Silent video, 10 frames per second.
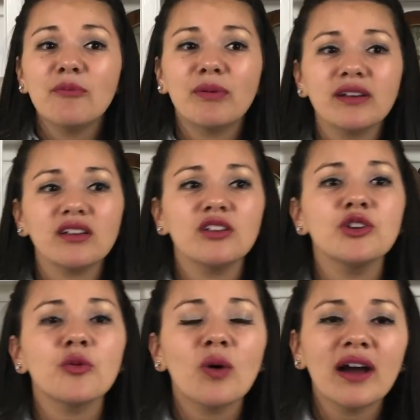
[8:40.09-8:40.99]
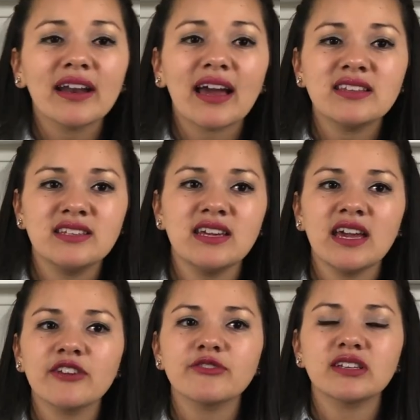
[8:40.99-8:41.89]
But you know what? At the
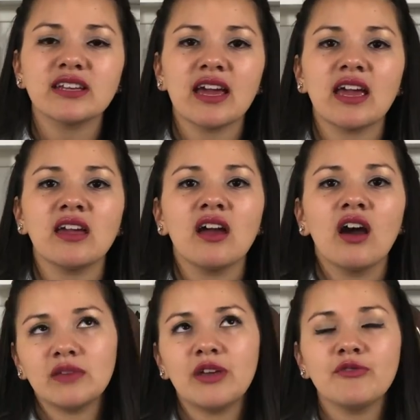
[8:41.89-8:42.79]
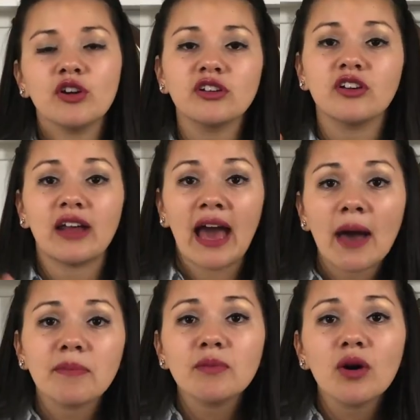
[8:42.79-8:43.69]
end of the day, if you're not a
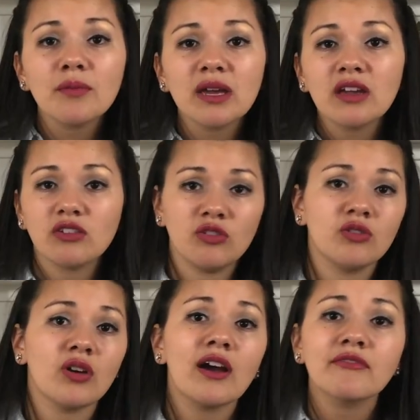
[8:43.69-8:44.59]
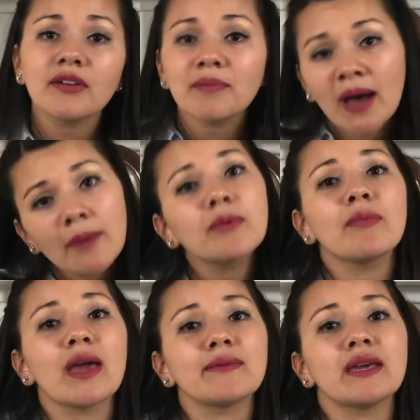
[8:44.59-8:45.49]
happy mommy, you don't have a happy
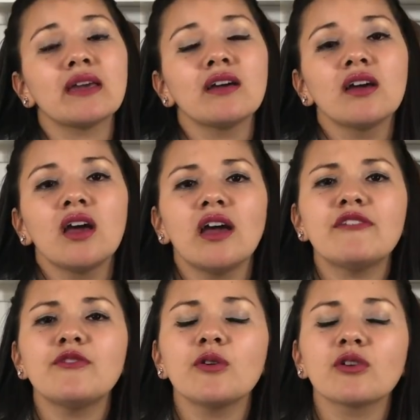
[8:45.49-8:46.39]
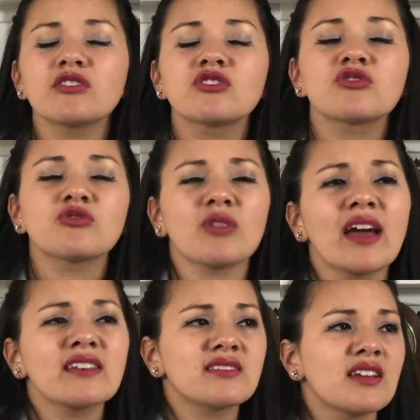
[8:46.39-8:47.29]
baby. If you're
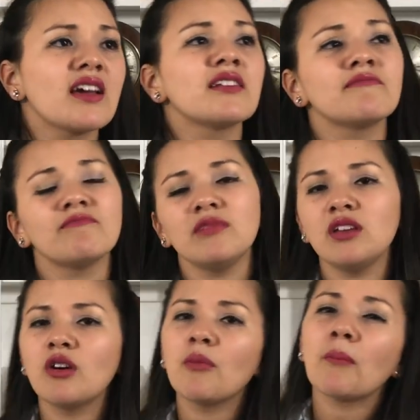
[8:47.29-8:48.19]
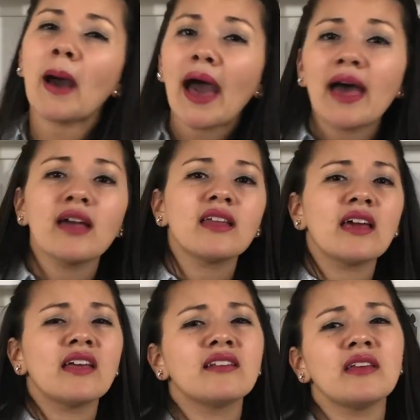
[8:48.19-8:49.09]
stressed and mad
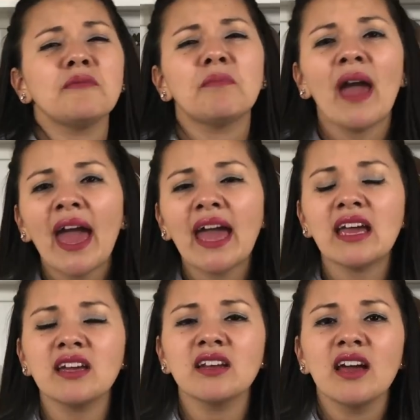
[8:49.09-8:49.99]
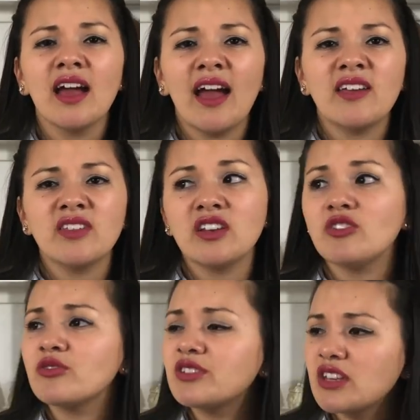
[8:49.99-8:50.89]
and in pain, and then
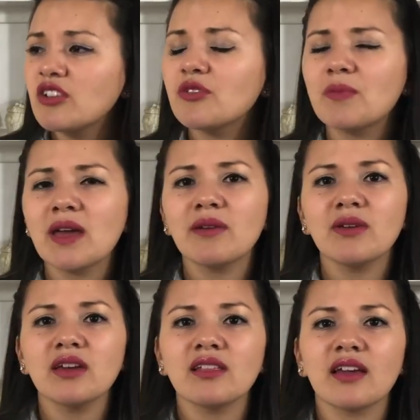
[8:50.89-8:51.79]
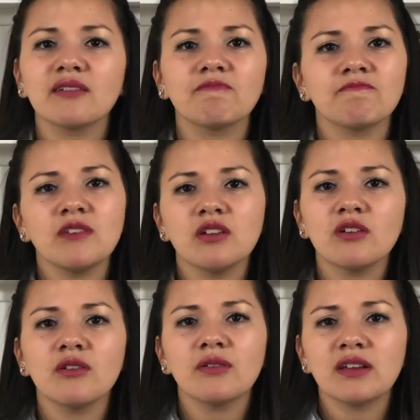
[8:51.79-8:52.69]
you see your baby, like
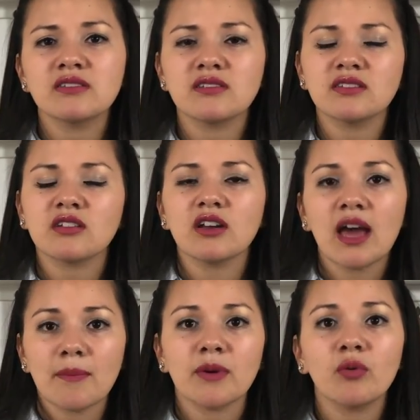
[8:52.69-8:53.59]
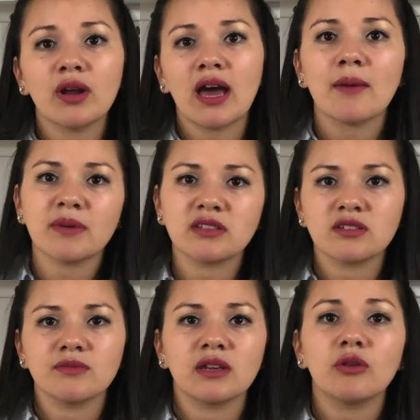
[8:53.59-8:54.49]
it's gonna happen what happened
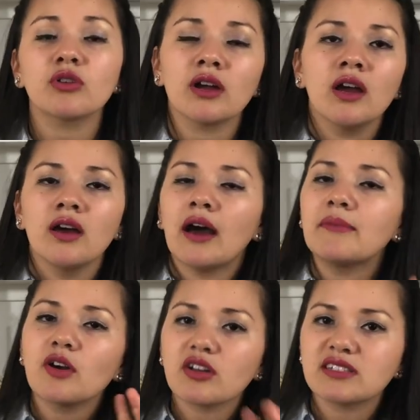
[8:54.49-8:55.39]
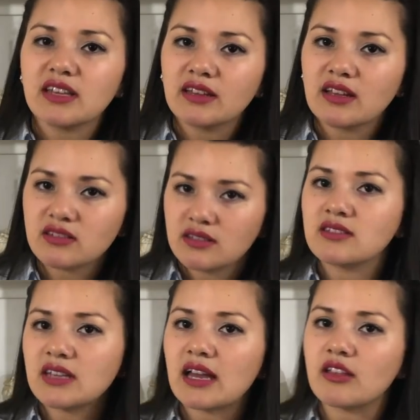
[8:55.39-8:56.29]
to me. Or I'm not gonna say that's
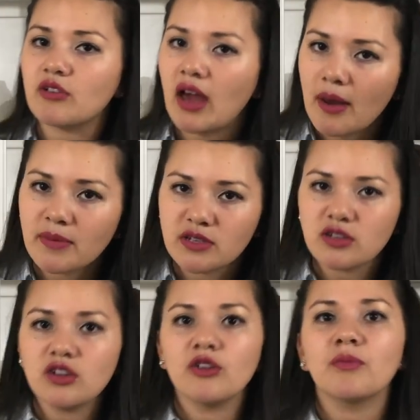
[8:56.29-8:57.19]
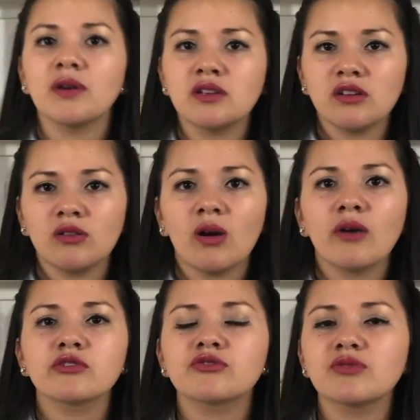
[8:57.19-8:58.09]
exactly what happened to you, but I
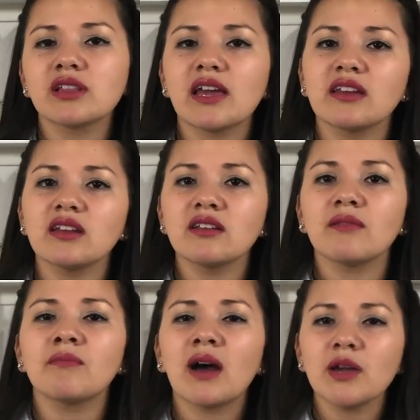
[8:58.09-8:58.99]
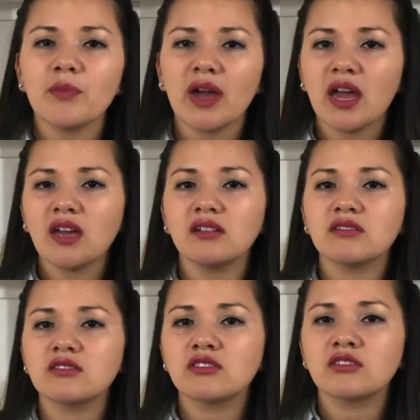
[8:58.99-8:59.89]
was relating my
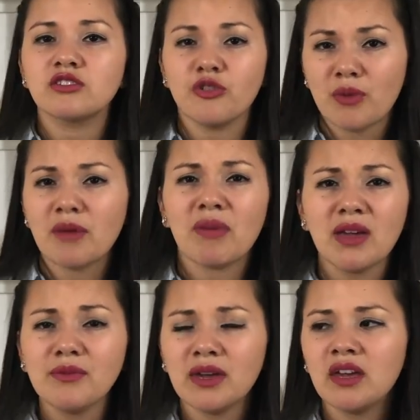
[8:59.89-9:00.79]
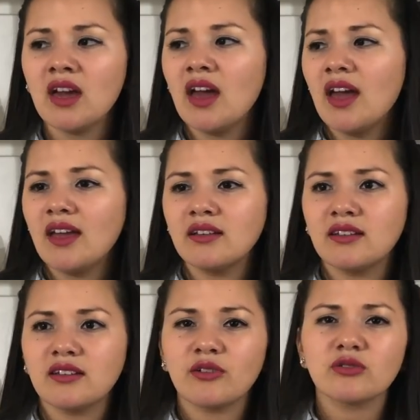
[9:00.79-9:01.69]
pain to my baby,
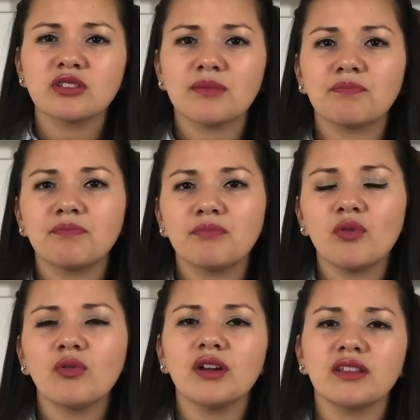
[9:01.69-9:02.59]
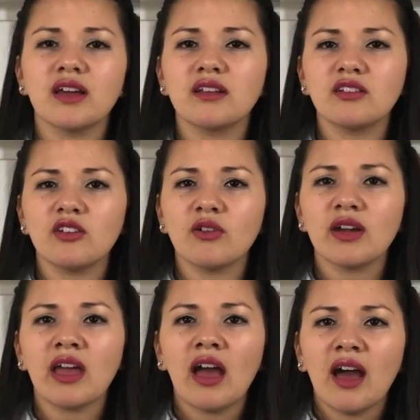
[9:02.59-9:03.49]
and there was a point that
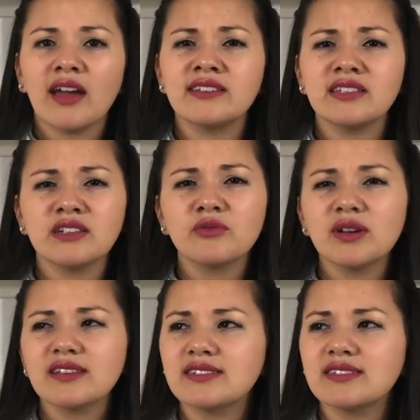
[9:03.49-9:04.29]
I didn't want to